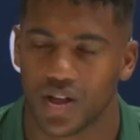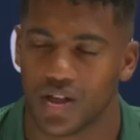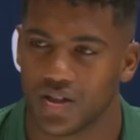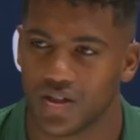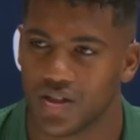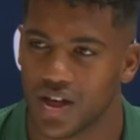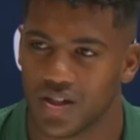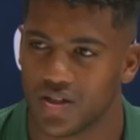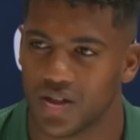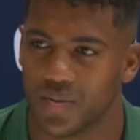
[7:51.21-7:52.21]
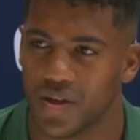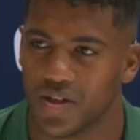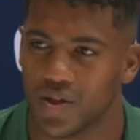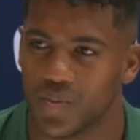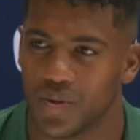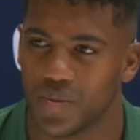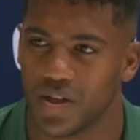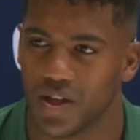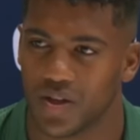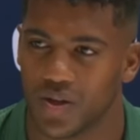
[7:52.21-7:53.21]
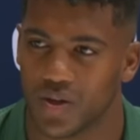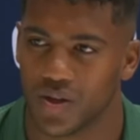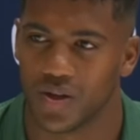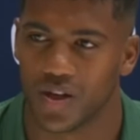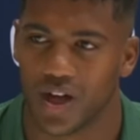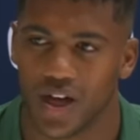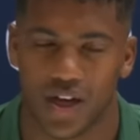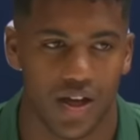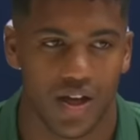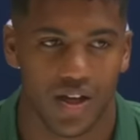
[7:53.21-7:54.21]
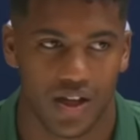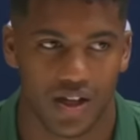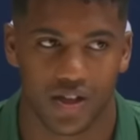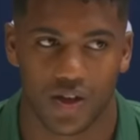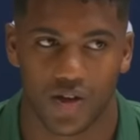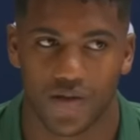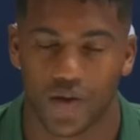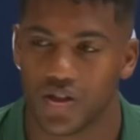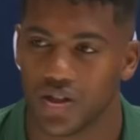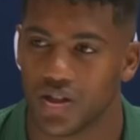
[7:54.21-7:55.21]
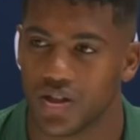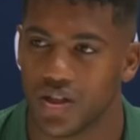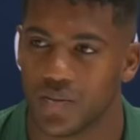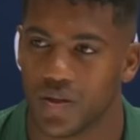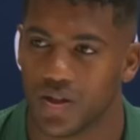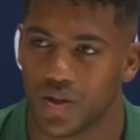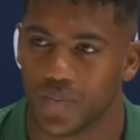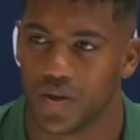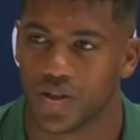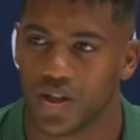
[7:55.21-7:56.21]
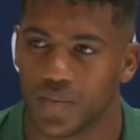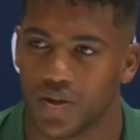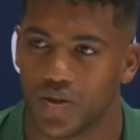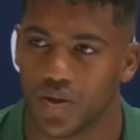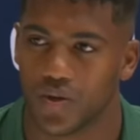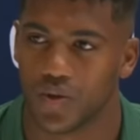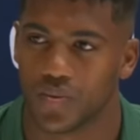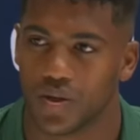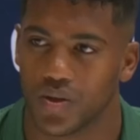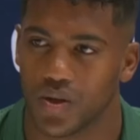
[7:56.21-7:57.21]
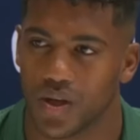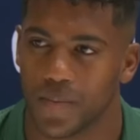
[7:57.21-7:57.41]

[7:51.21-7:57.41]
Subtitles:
And just an amazing human being, and, you know, a guy that has a lot of voice in the team, and, you know, brings something to the group. So